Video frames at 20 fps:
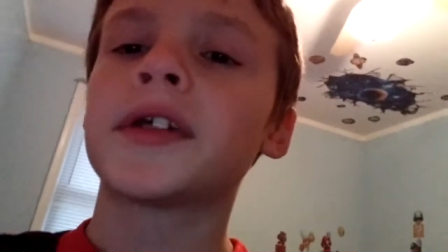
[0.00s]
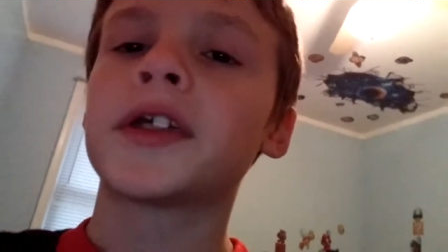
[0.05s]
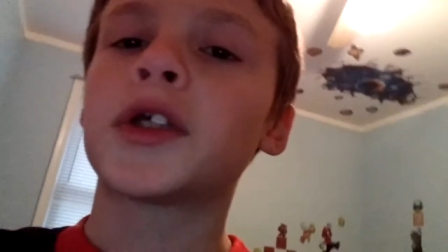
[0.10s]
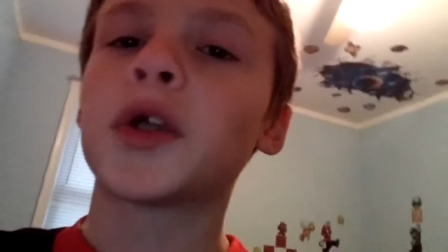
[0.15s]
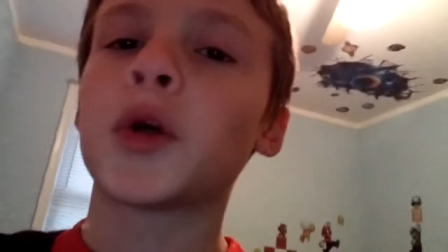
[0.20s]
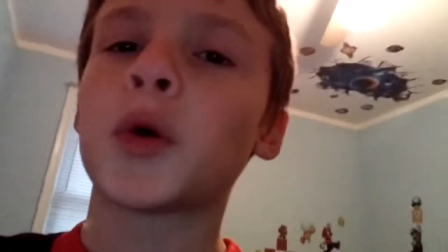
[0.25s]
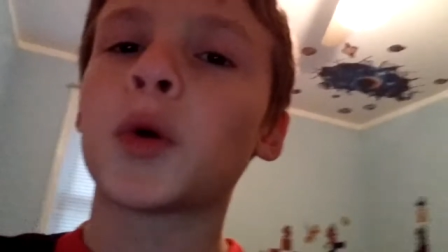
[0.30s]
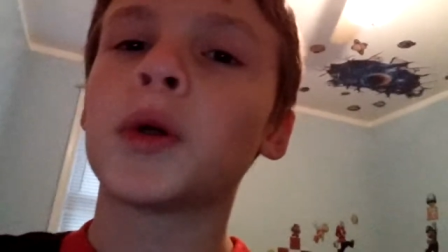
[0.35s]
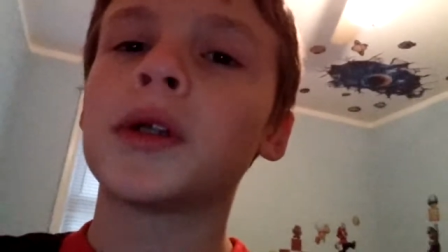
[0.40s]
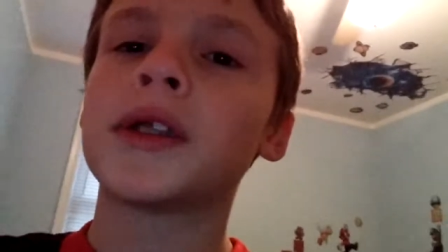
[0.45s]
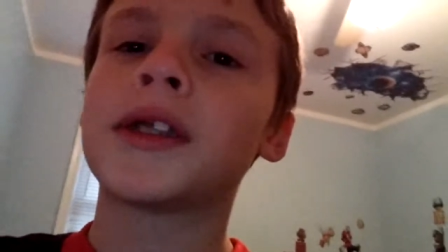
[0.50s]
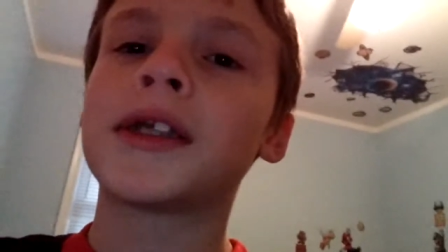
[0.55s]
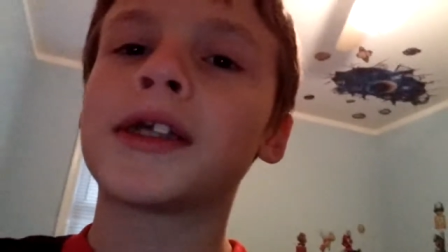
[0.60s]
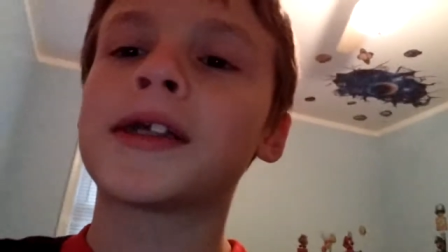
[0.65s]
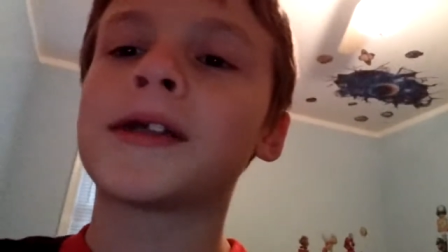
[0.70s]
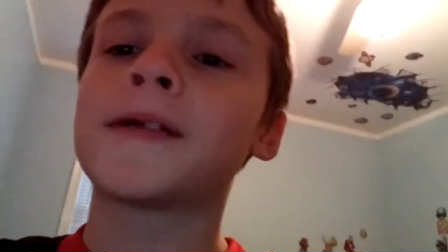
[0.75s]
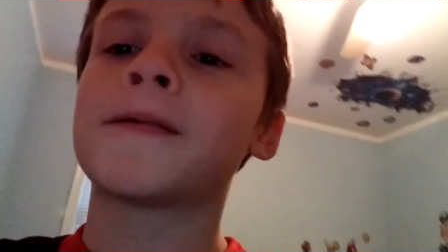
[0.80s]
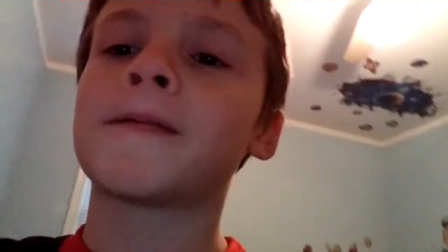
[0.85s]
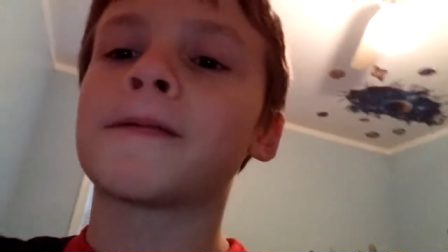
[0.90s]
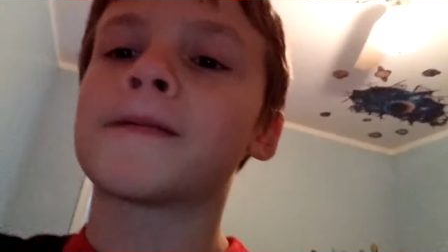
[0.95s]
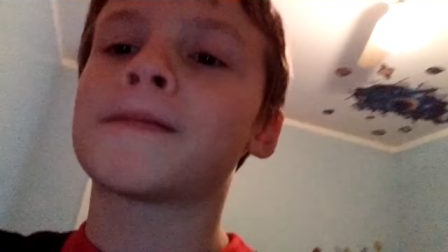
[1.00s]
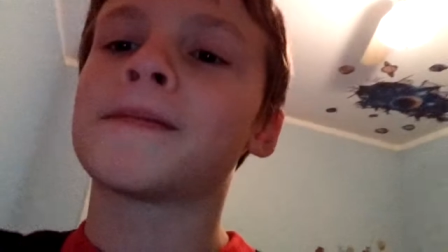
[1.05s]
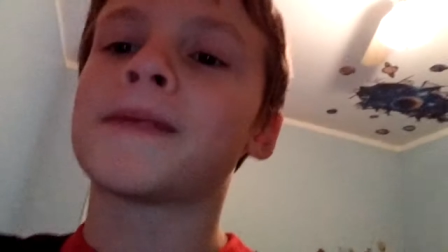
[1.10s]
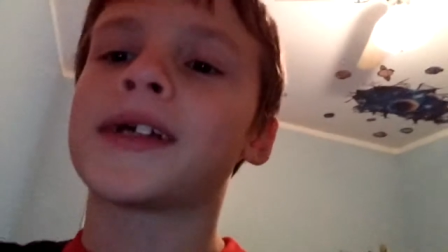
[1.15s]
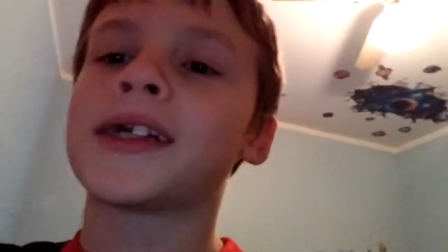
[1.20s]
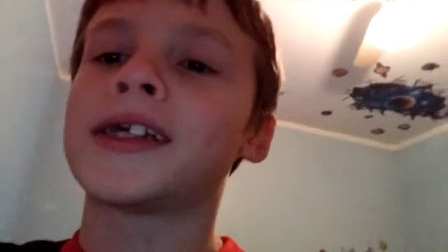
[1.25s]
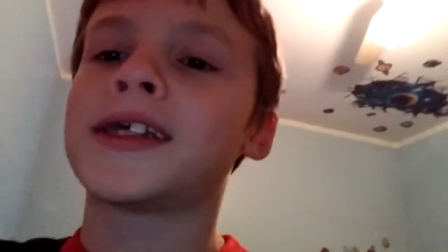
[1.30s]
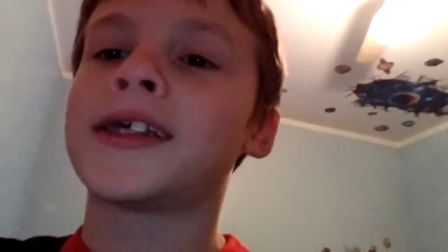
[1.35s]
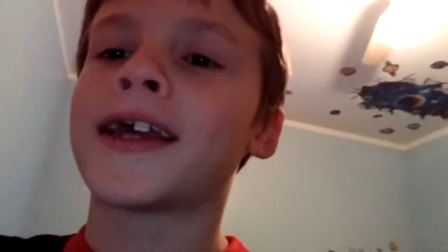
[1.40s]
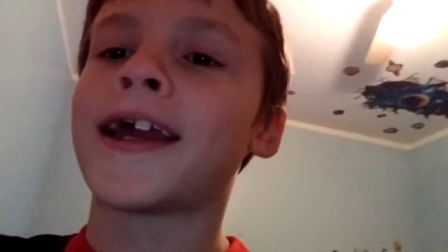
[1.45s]
So it's sort of
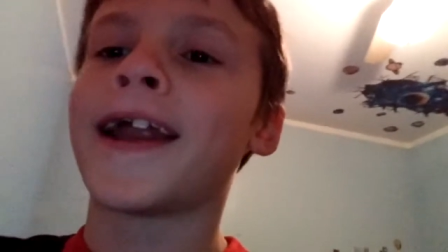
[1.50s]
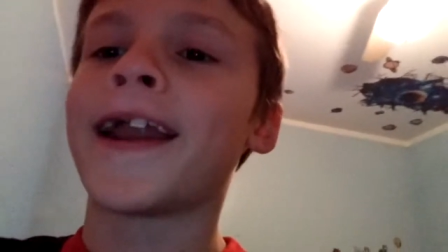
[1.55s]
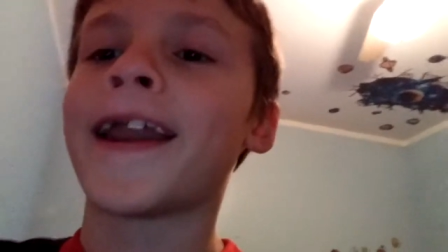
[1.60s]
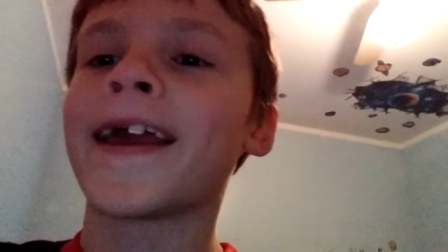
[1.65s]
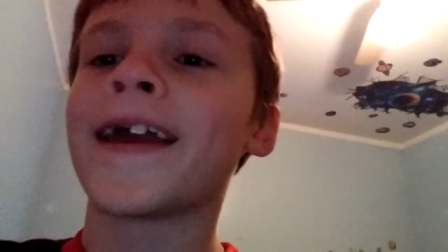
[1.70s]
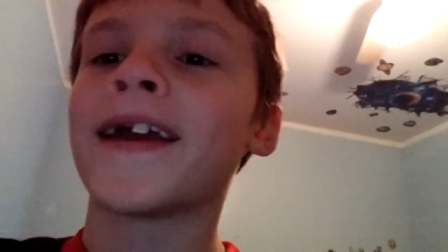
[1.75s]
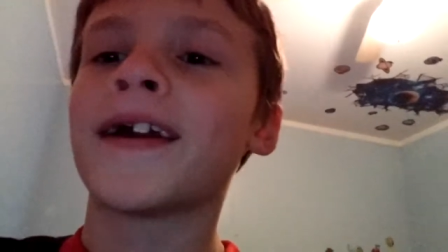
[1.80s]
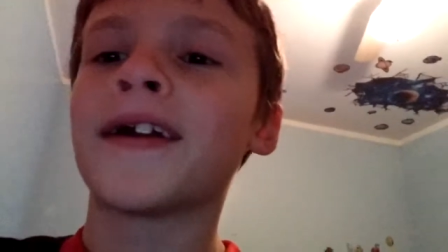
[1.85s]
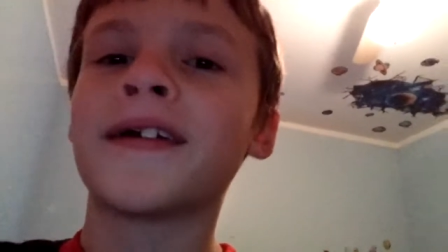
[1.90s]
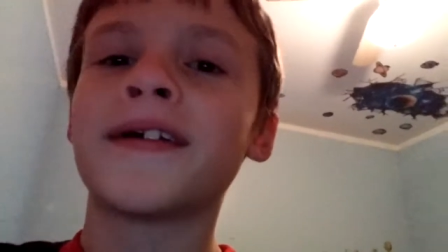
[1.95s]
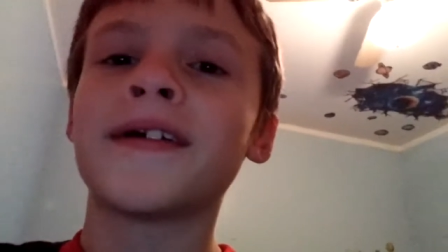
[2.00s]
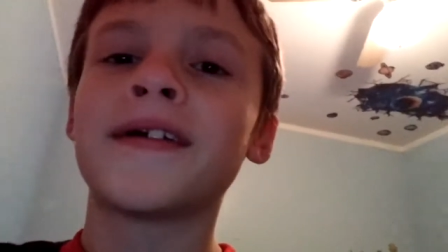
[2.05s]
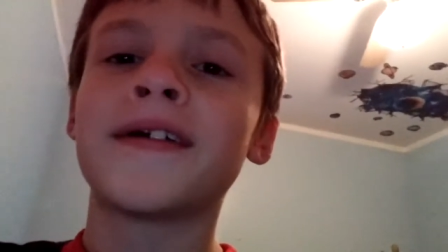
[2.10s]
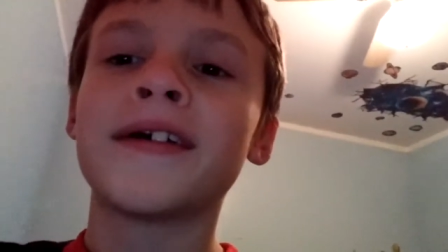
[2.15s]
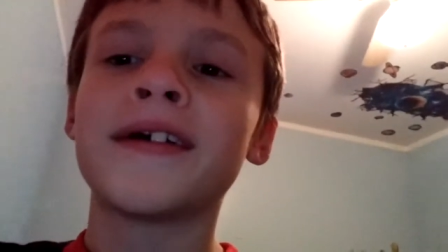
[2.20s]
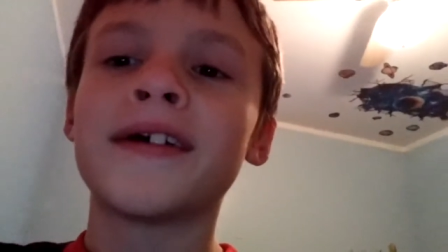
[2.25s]
exciting.